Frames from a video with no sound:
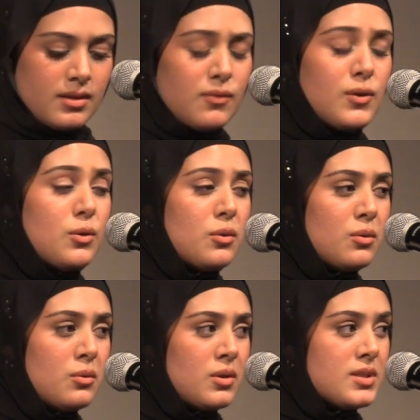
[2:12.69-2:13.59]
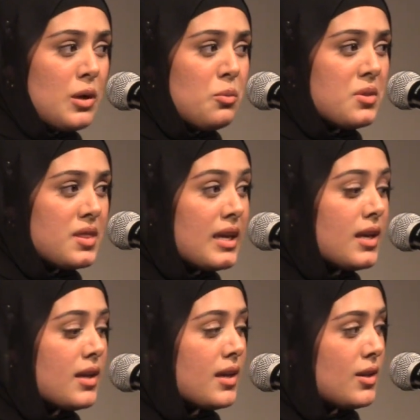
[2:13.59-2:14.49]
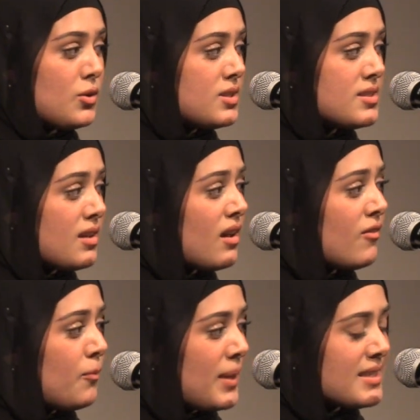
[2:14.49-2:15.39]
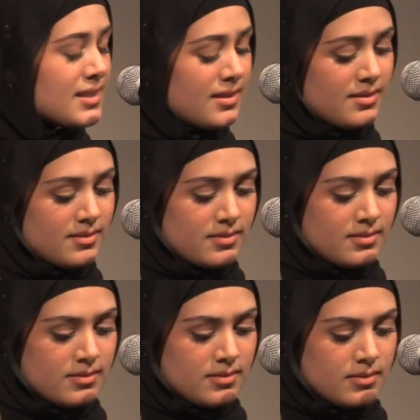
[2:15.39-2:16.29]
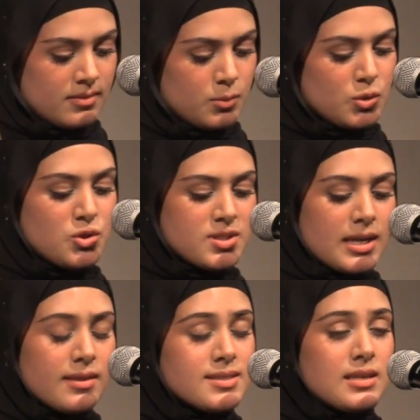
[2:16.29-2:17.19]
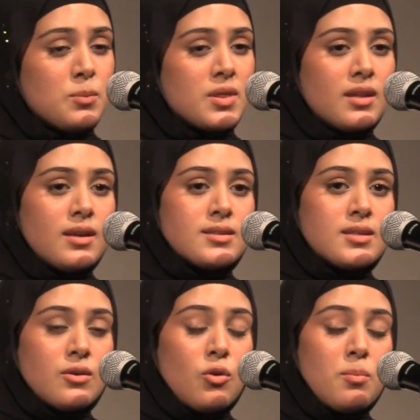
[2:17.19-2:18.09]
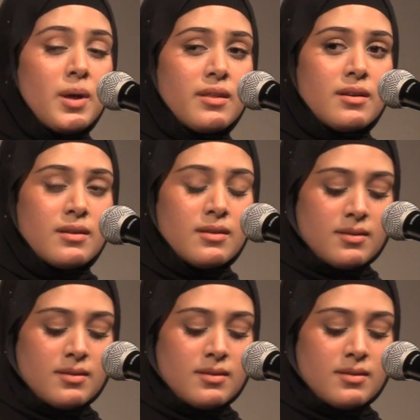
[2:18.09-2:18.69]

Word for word: If you don't think you deserve better, would you say the same thing to your mother?